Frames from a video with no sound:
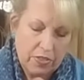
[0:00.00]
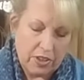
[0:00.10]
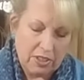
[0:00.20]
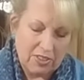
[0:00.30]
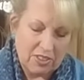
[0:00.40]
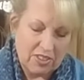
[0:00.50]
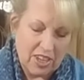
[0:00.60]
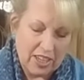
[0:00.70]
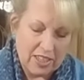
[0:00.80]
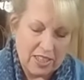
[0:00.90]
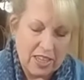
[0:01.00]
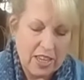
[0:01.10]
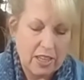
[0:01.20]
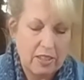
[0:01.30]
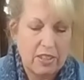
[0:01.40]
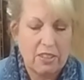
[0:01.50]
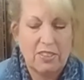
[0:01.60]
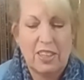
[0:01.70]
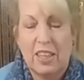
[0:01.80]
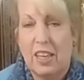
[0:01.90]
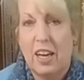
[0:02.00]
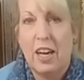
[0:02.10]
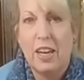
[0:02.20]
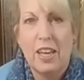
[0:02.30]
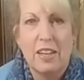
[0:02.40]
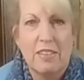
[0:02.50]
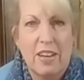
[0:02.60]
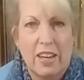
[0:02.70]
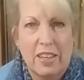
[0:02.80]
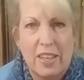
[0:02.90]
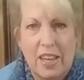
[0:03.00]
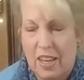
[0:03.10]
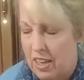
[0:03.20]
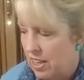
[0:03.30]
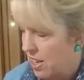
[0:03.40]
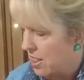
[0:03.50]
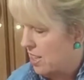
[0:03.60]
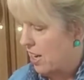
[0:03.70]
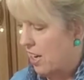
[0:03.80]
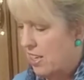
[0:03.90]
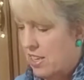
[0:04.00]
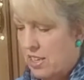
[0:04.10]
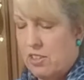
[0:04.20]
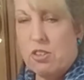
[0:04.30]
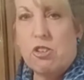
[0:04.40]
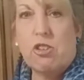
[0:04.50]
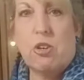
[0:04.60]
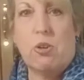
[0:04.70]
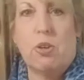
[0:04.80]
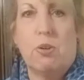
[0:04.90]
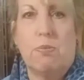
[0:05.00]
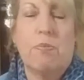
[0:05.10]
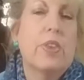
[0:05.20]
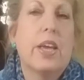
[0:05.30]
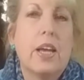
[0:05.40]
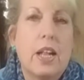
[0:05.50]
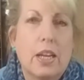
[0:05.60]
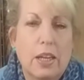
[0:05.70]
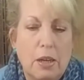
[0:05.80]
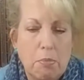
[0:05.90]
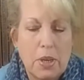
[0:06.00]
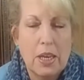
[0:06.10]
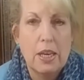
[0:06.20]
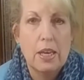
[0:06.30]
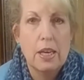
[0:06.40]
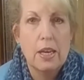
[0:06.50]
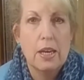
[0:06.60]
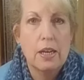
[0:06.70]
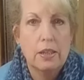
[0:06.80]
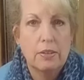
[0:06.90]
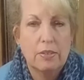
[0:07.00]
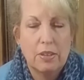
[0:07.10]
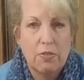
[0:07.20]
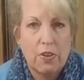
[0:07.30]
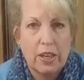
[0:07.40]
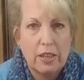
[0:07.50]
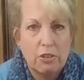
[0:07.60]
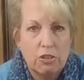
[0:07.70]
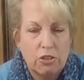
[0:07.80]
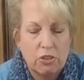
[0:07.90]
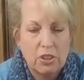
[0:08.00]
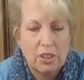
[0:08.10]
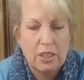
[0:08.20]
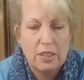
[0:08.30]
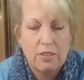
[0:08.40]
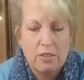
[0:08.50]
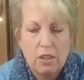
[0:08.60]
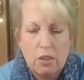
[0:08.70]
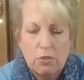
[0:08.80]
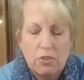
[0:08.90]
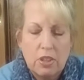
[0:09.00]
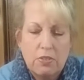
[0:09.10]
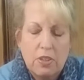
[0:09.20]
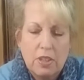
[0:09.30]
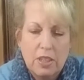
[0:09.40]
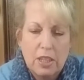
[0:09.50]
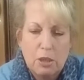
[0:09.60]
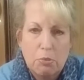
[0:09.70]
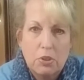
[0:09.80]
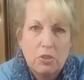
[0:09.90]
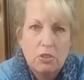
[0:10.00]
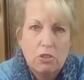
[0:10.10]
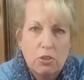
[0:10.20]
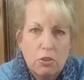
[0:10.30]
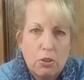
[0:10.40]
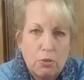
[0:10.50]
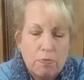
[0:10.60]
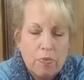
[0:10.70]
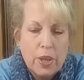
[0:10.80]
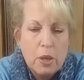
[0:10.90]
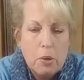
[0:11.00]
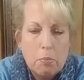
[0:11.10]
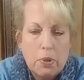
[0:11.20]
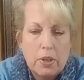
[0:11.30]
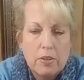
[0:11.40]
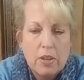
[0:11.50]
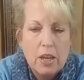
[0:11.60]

there is a technique, there is a cutting technique that I need to show you. Let me see if I can get close enough to the camera to show you. But